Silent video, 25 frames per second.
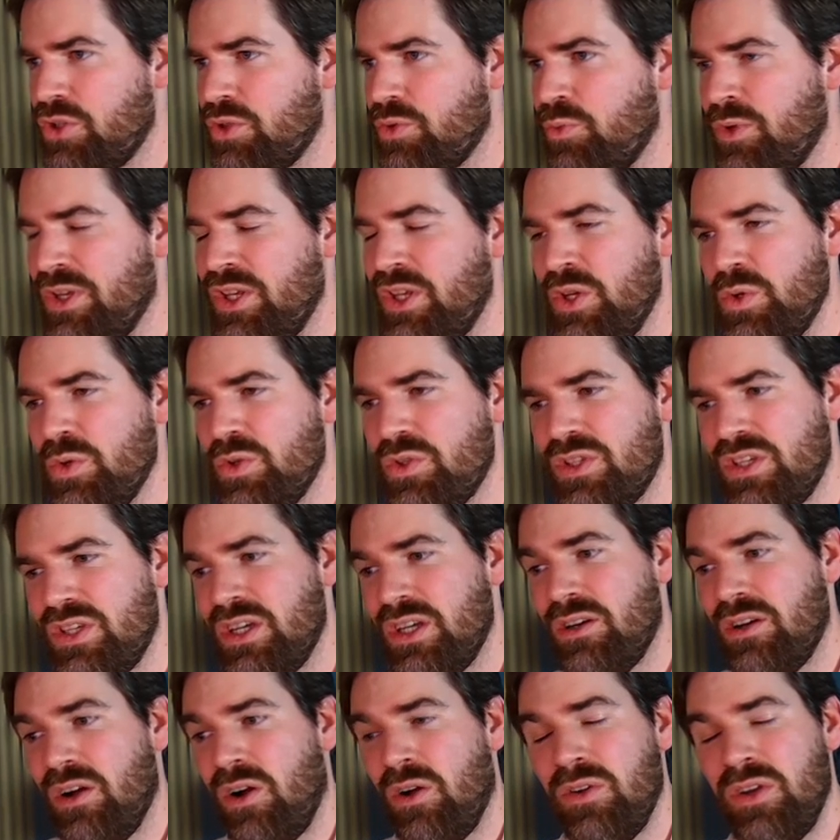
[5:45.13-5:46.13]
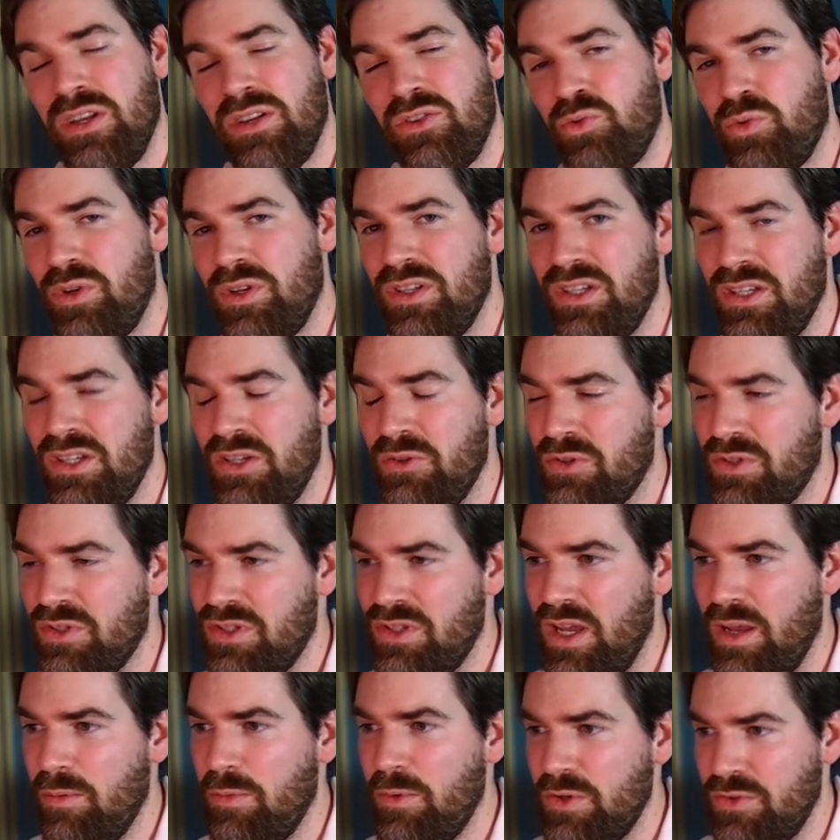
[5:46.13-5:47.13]
we used here only 20 nearest
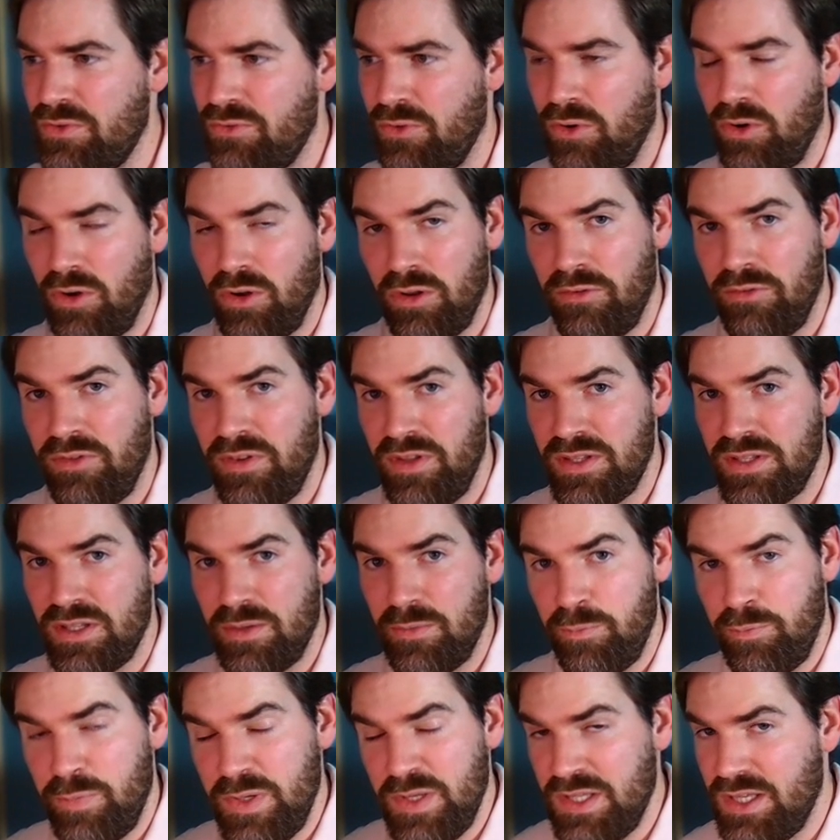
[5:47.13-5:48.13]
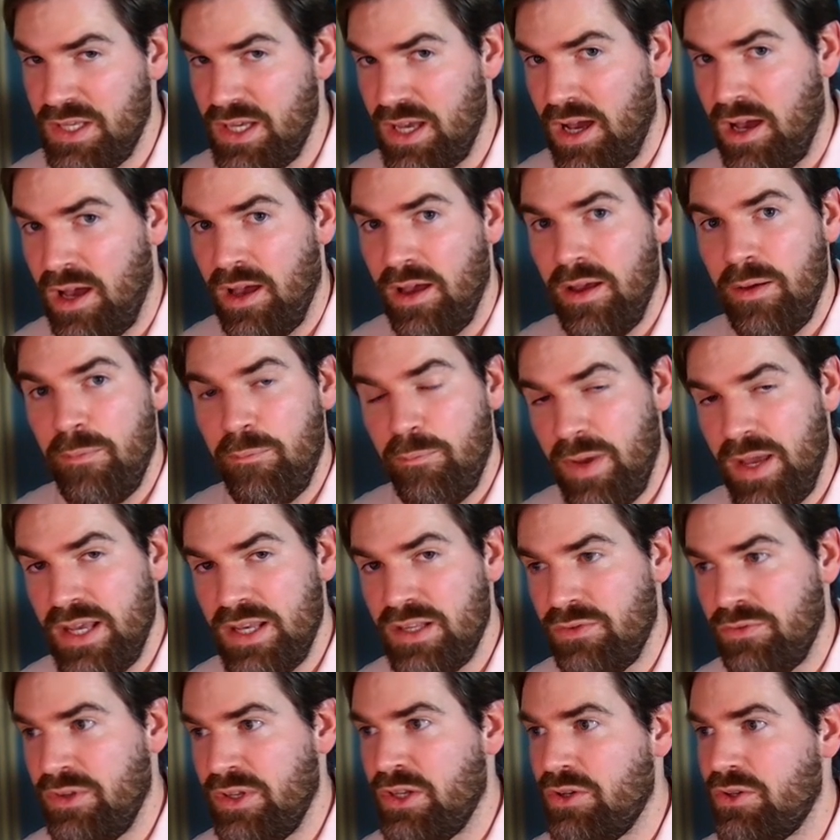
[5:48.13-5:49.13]
neighbors for all of these PCR based
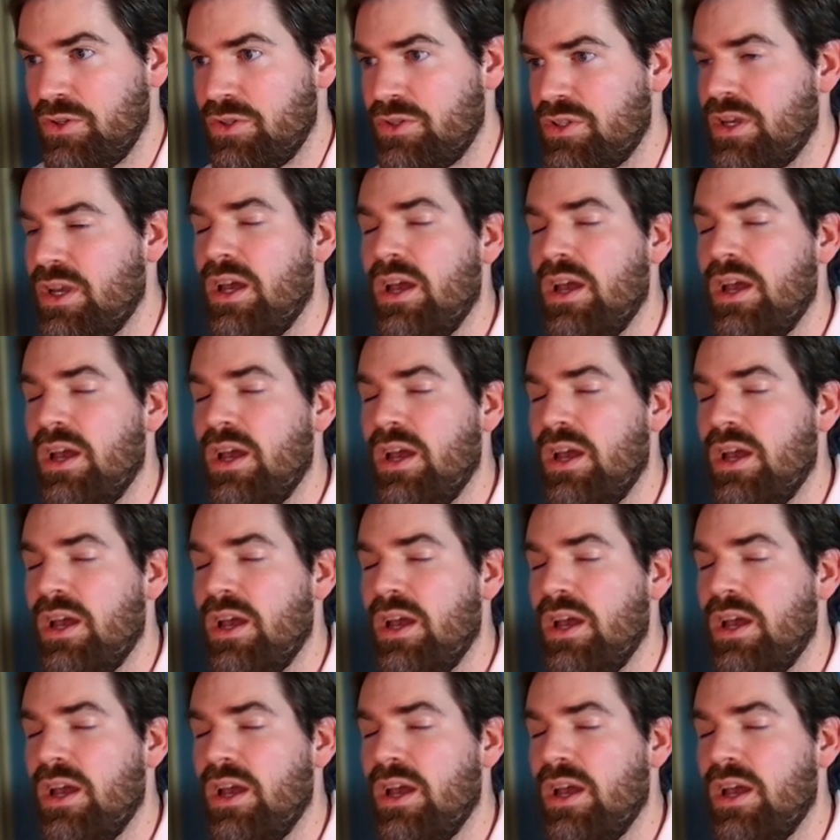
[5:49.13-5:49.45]
features,